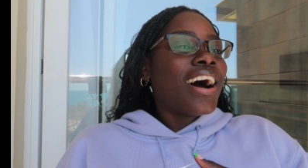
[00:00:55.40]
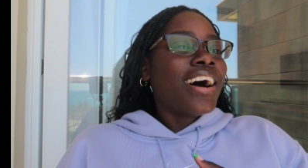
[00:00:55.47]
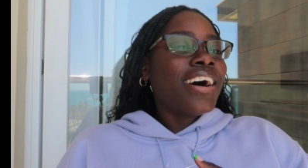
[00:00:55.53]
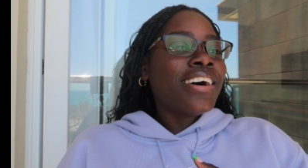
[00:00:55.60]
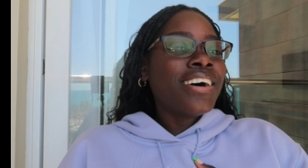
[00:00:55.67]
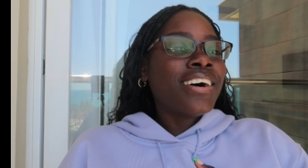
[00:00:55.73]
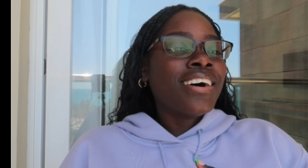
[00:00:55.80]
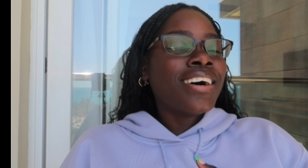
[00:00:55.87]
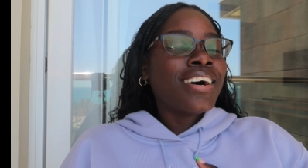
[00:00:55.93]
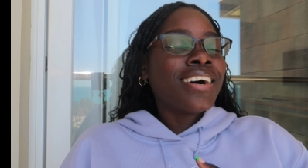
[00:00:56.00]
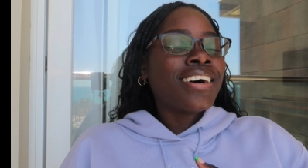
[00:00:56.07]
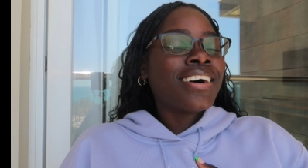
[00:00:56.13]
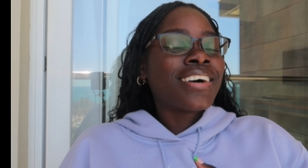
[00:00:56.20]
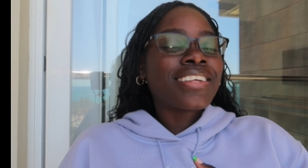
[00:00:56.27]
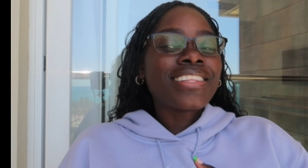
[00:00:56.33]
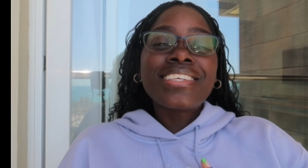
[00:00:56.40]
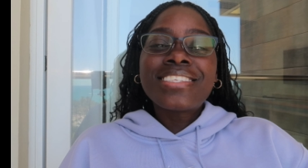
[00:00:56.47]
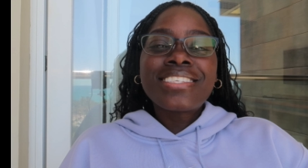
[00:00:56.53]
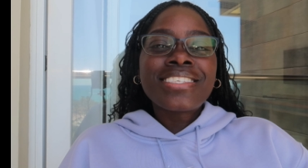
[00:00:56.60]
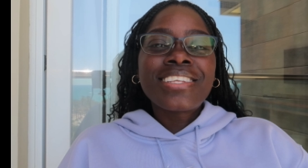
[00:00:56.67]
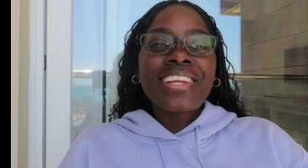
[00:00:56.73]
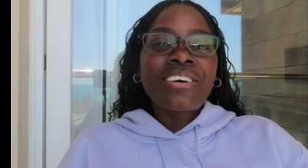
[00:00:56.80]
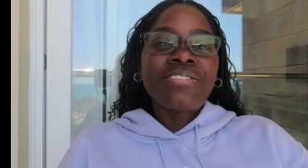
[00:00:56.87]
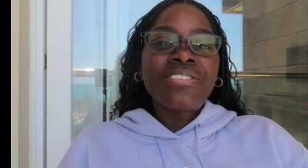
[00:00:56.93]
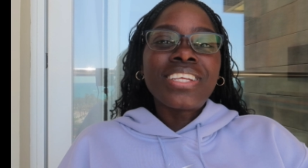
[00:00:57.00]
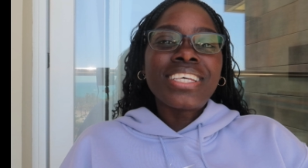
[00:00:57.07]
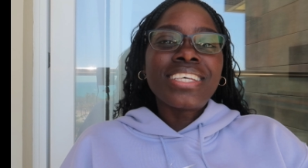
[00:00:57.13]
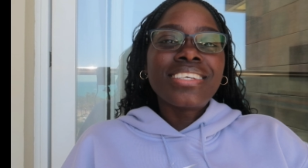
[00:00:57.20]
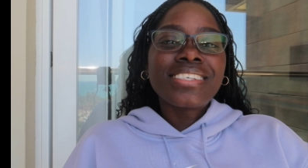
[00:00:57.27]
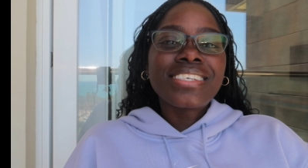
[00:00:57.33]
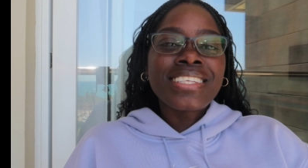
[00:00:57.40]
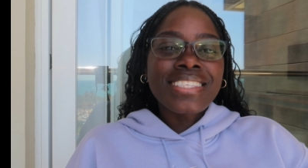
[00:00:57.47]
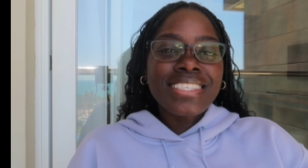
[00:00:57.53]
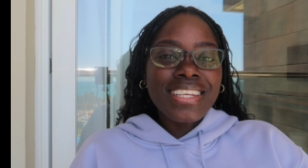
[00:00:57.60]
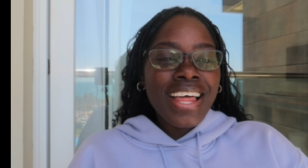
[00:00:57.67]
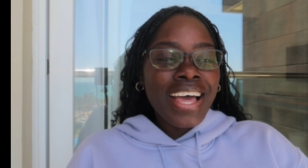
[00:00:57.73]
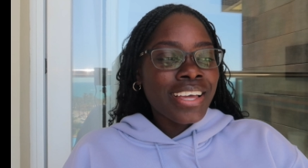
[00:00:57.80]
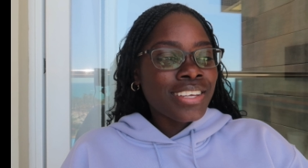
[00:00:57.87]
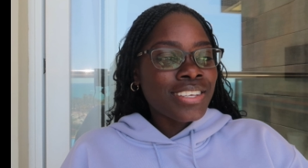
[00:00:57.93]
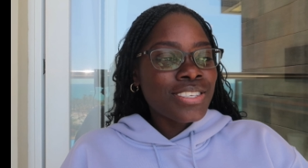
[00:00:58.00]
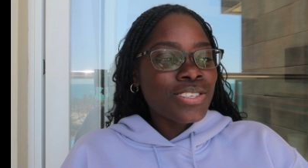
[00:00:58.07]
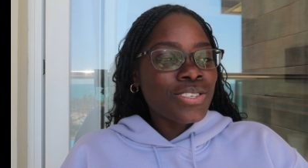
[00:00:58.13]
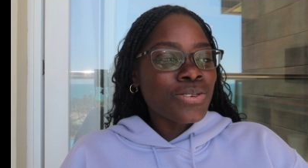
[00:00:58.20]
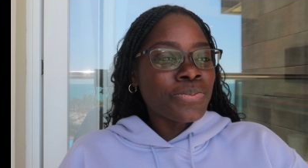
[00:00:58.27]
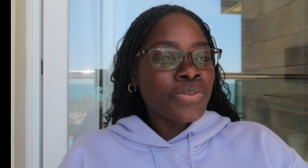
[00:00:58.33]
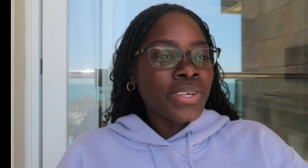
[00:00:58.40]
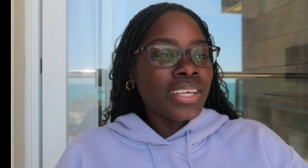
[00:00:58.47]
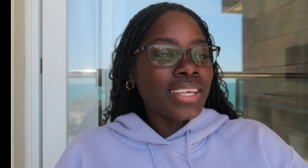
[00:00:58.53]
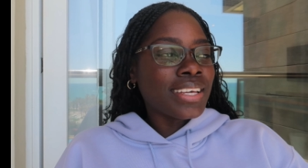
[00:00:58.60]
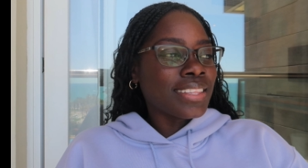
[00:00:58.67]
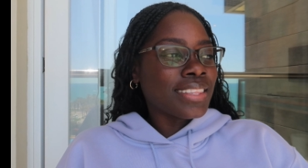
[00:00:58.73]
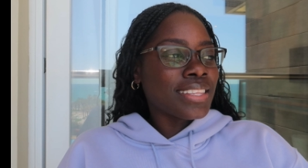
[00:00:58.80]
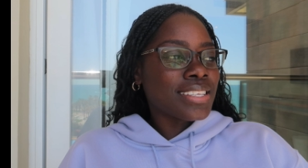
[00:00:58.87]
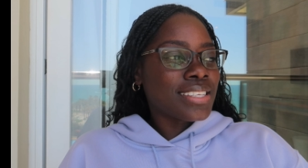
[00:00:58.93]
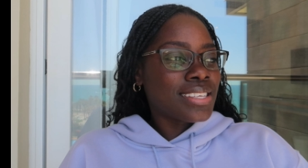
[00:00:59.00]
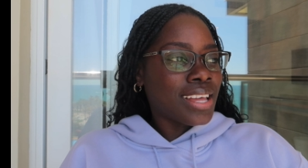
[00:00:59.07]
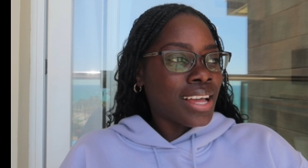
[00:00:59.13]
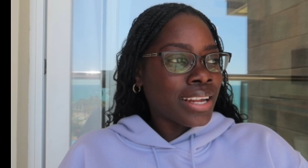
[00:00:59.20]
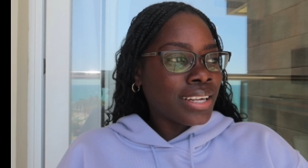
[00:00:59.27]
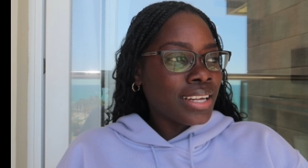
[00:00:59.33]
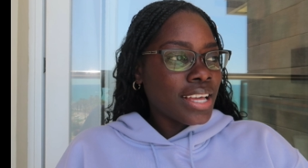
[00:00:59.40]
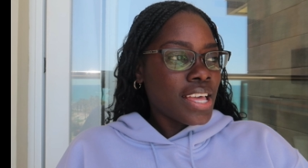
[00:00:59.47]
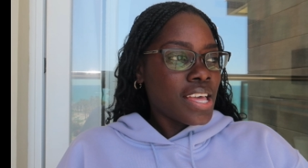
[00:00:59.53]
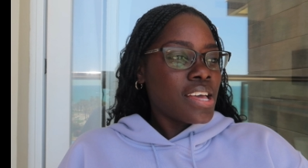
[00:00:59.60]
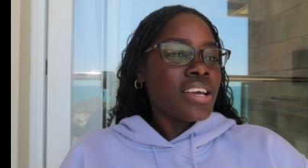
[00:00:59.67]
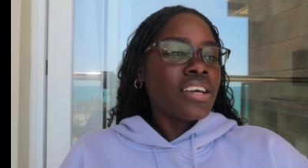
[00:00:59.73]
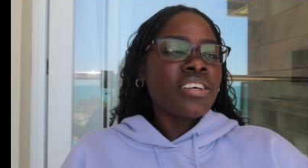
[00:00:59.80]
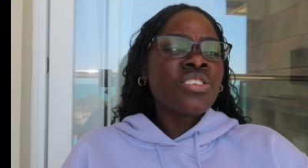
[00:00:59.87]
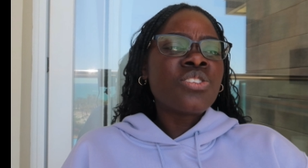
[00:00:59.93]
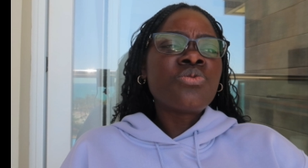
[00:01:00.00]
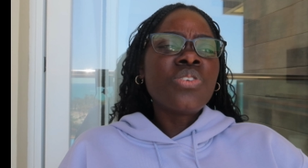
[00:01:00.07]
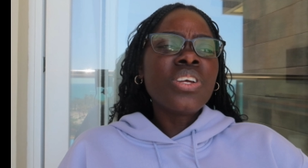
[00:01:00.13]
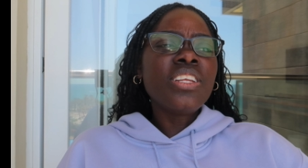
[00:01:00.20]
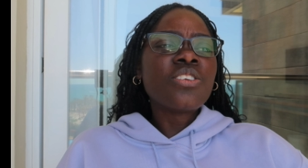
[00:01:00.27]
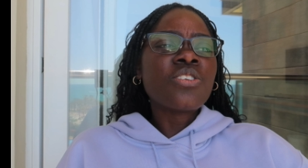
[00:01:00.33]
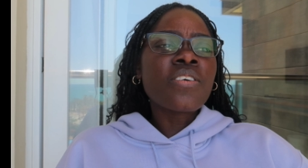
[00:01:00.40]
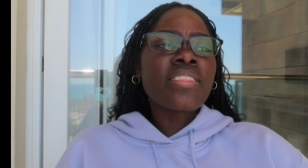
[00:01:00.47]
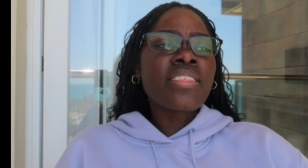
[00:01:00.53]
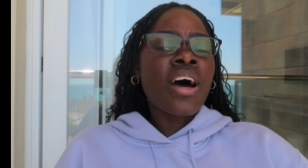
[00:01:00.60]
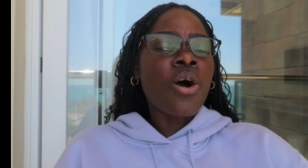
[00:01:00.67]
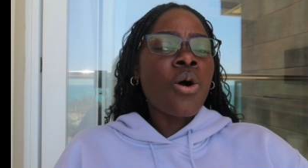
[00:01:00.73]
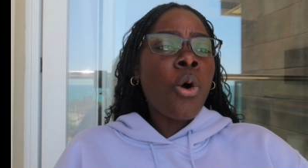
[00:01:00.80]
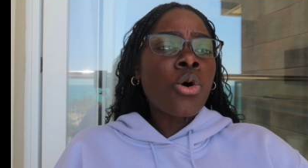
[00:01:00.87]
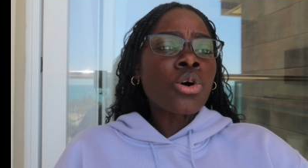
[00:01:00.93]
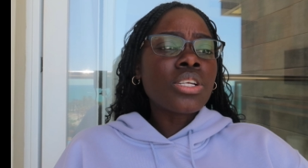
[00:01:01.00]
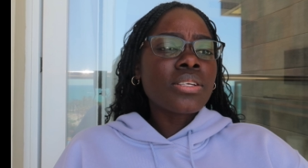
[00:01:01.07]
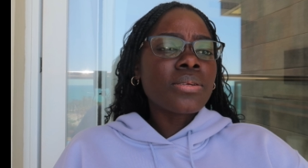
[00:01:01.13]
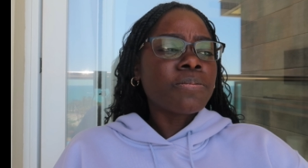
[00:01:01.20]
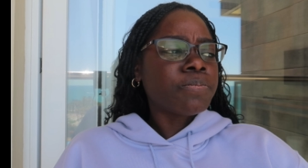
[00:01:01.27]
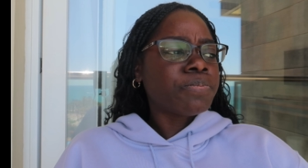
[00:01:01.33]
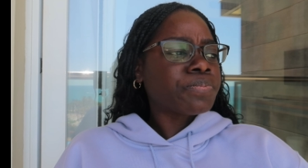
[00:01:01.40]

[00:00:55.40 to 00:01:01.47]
ah this is lovely it's nice to be in the sun it's really not that hot